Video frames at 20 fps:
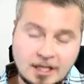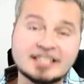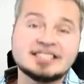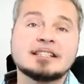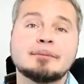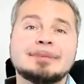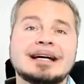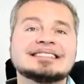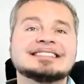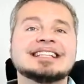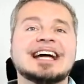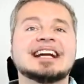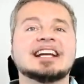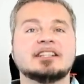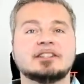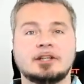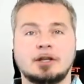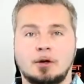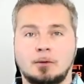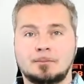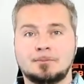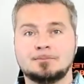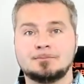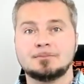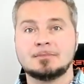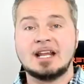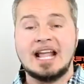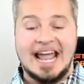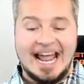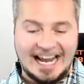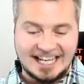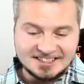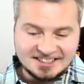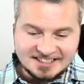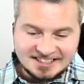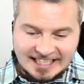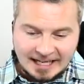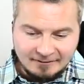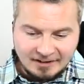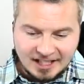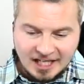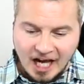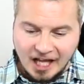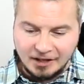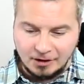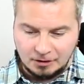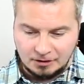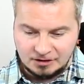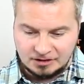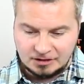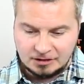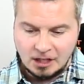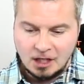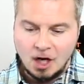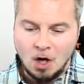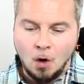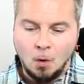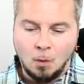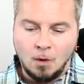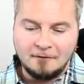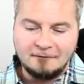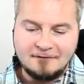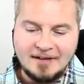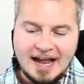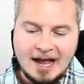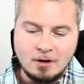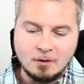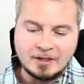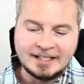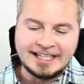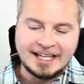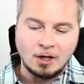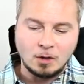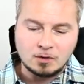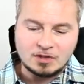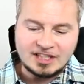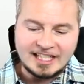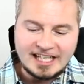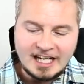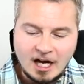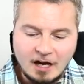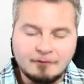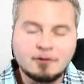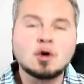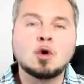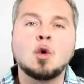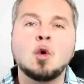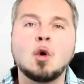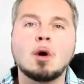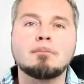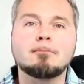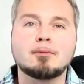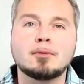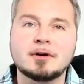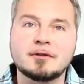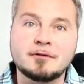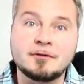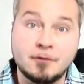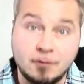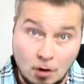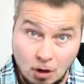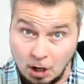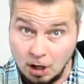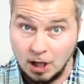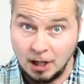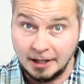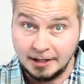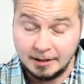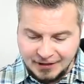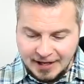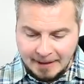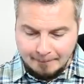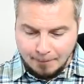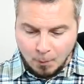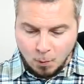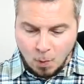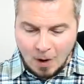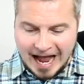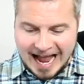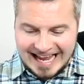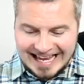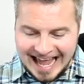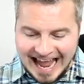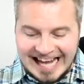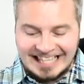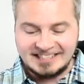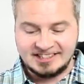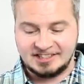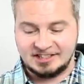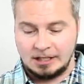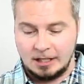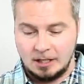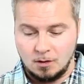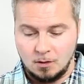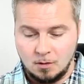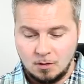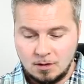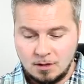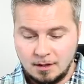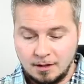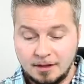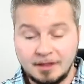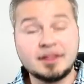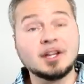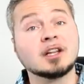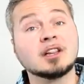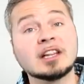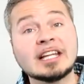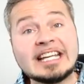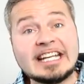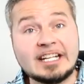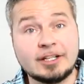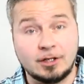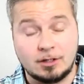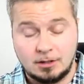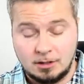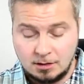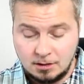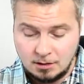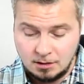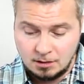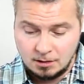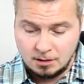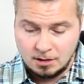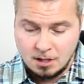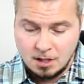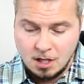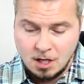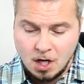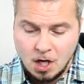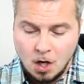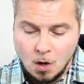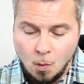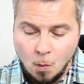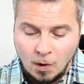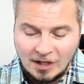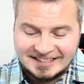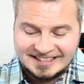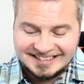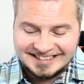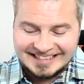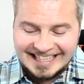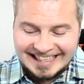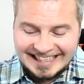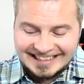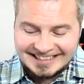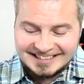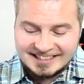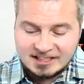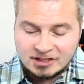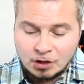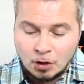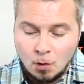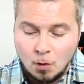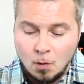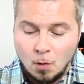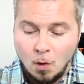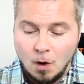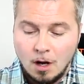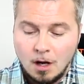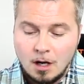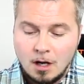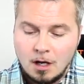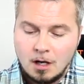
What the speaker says: That's the best I could do. And 7 others were found guilty of corporate fraud. Thipwayeso, the leader, was sentenced to,